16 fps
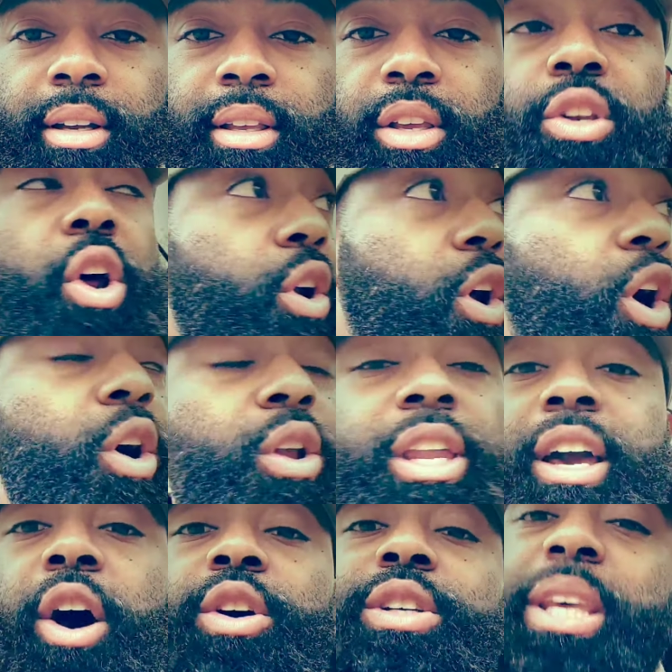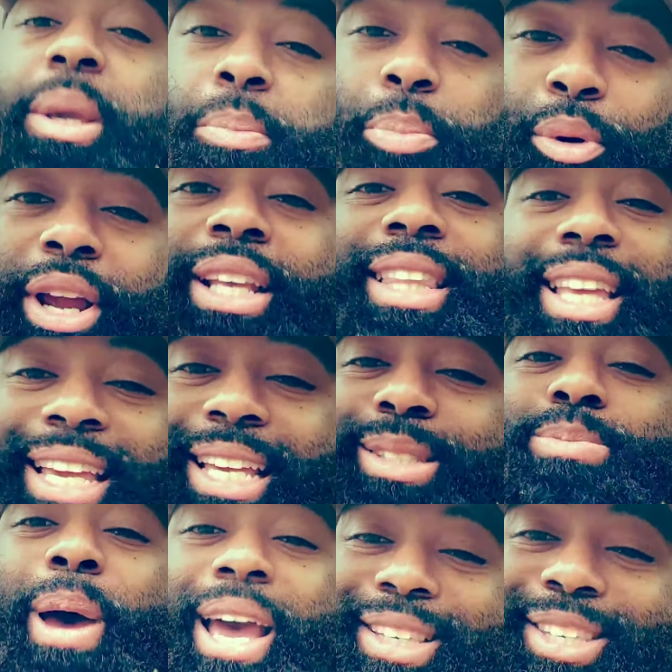You know, the Holy Ghost, he bring
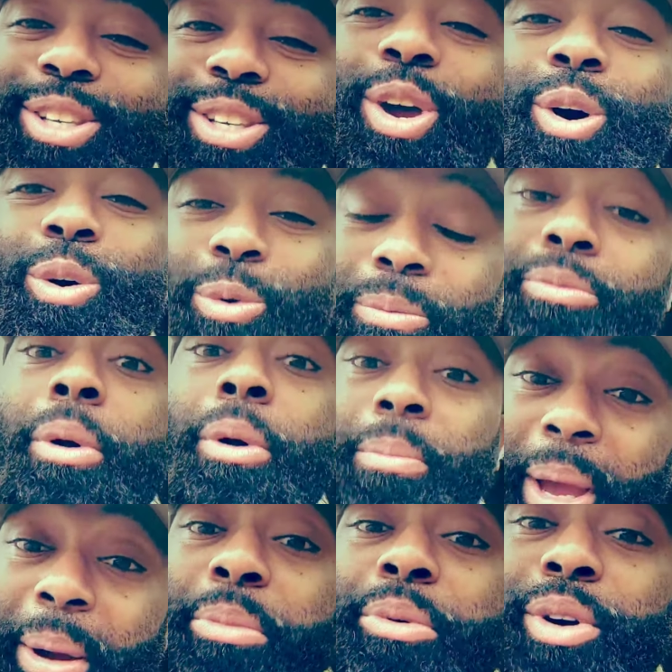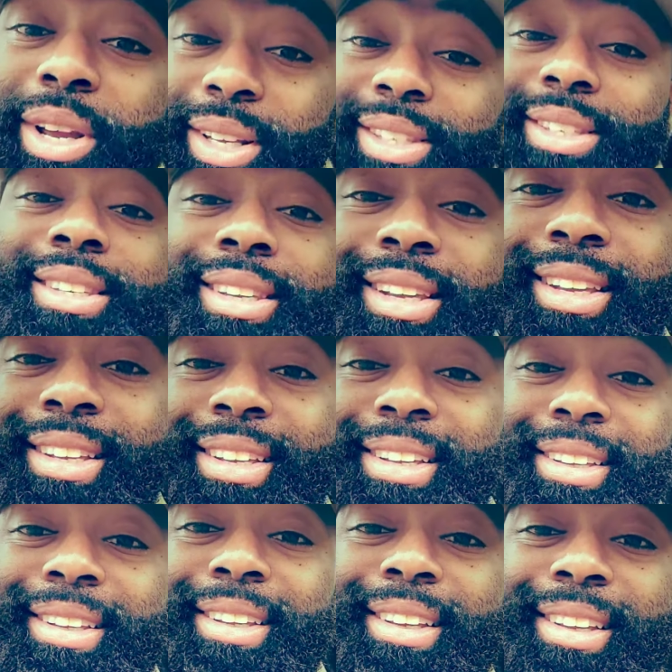things back to your remembrance.
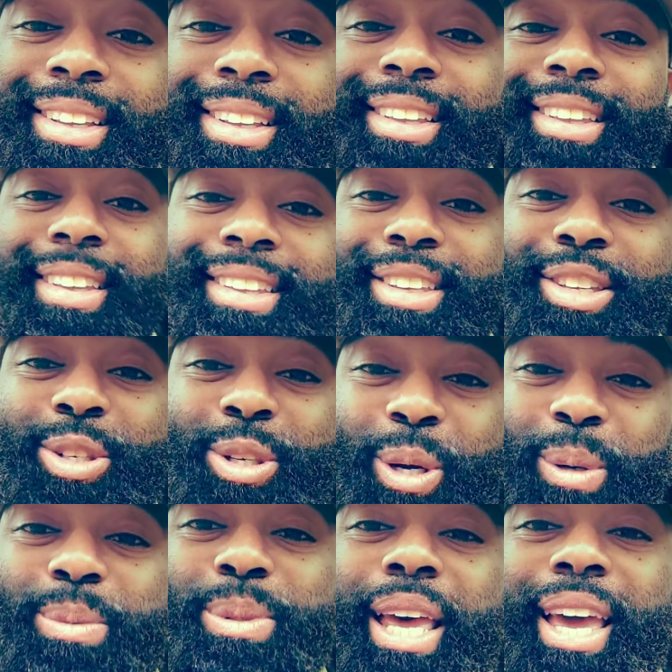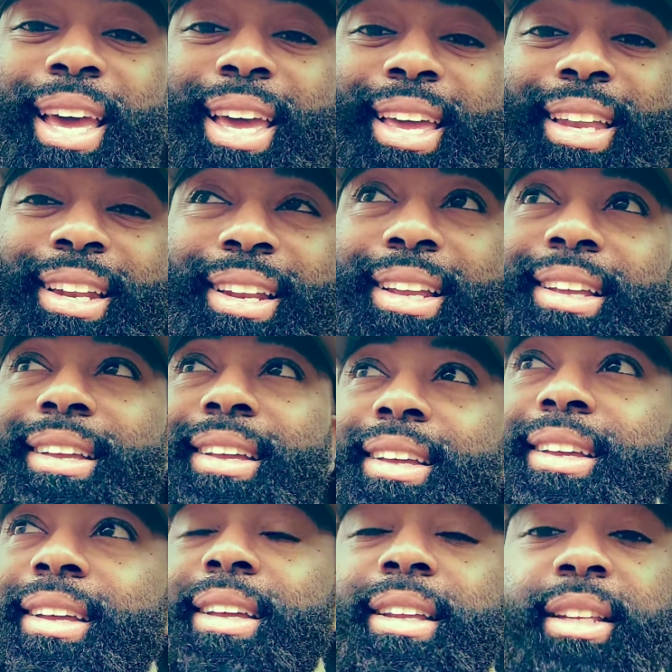You see what I'm saying?
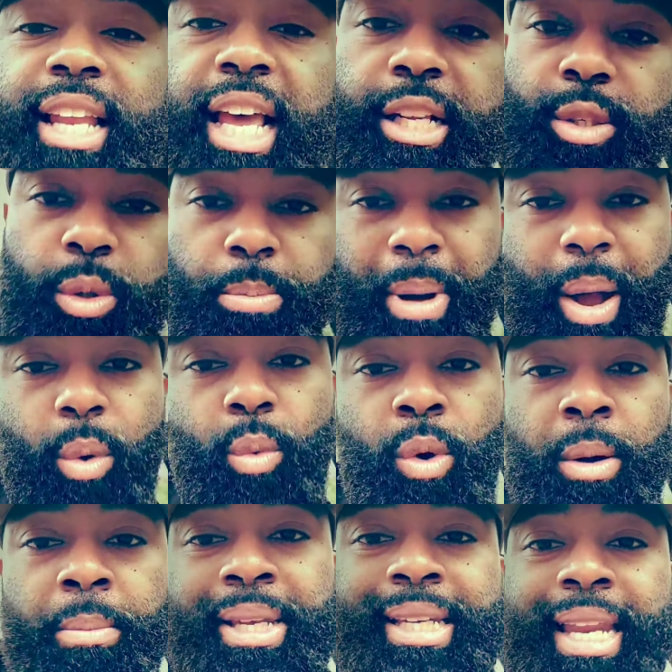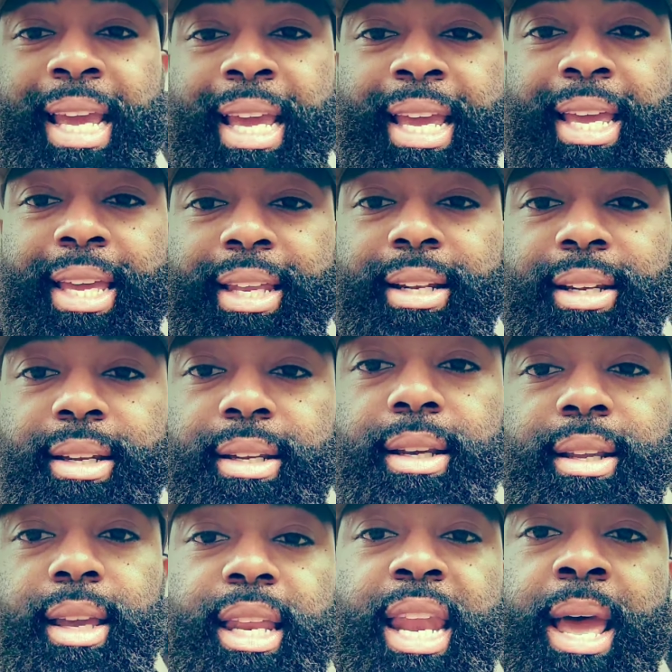That's what my woman did
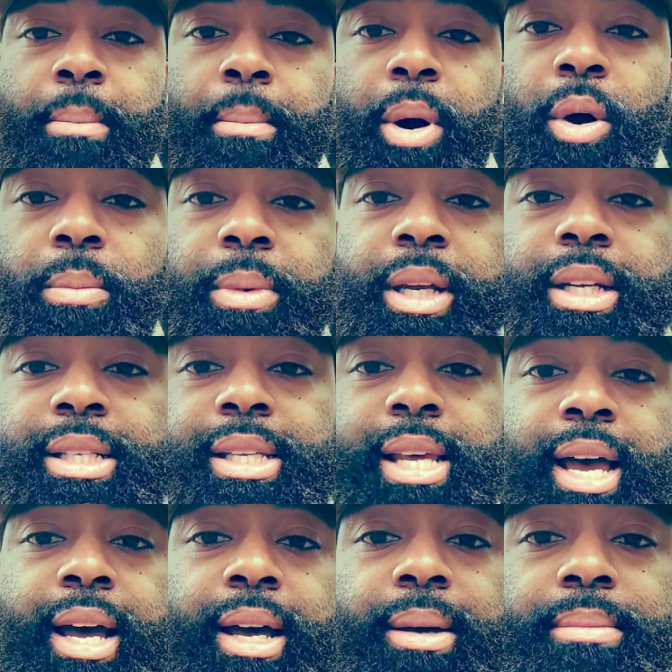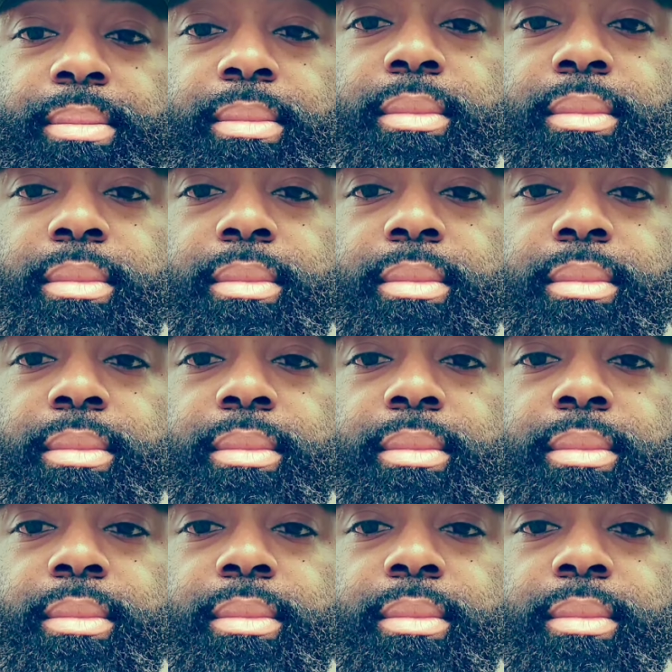in that moment in time.